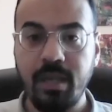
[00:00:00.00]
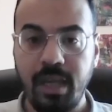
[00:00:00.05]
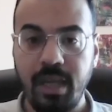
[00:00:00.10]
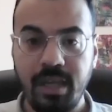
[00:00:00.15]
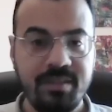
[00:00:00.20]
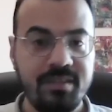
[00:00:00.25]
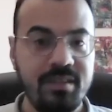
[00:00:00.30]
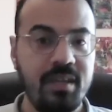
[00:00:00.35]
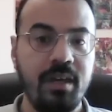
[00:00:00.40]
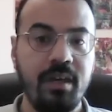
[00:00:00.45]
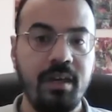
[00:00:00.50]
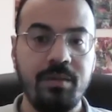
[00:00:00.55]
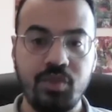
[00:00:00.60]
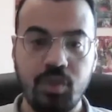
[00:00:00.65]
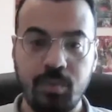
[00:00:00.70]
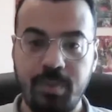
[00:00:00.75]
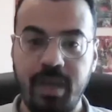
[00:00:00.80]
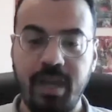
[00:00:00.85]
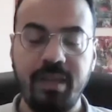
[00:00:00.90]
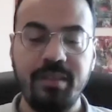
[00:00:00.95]
India,
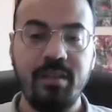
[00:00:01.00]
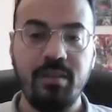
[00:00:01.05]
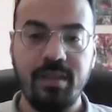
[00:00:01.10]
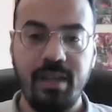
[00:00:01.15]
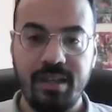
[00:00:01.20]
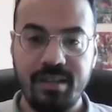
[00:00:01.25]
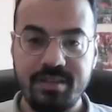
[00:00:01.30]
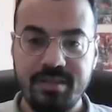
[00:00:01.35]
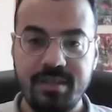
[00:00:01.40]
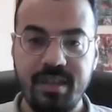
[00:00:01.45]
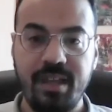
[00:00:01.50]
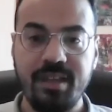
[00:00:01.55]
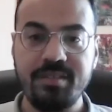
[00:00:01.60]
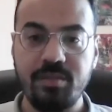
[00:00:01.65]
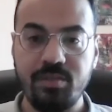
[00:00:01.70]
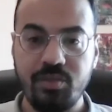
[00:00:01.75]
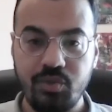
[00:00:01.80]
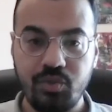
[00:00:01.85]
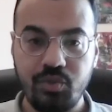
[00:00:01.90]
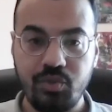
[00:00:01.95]
Japan, the United States,
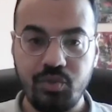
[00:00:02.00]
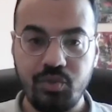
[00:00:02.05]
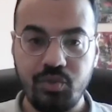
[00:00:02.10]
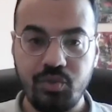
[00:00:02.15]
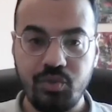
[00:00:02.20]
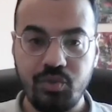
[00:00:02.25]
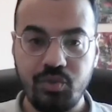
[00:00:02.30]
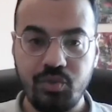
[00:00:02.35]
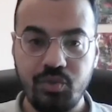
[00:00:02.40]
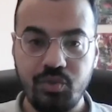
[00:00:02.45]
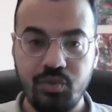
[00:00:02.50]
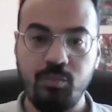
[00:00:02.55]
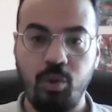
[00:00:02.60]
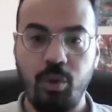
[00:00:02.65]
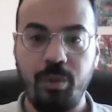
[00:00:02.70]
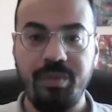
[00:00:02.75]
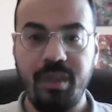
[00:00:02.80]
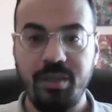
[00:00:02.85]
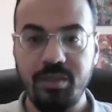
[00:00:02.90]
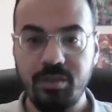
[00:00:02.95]
and Australia
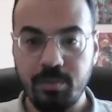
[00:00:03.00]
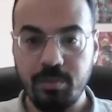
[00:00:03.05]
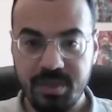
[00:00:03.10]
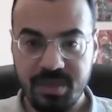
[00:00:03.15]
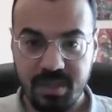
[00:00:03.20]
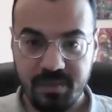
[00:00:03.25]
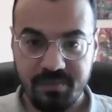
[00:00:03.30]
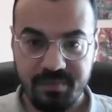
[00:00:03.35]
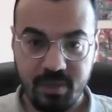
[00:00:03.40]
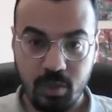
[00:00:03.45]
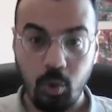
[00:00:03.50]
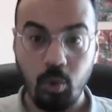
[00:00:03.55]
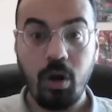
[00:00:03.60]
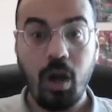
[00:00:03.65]
focusing more on the Indo-Pacific,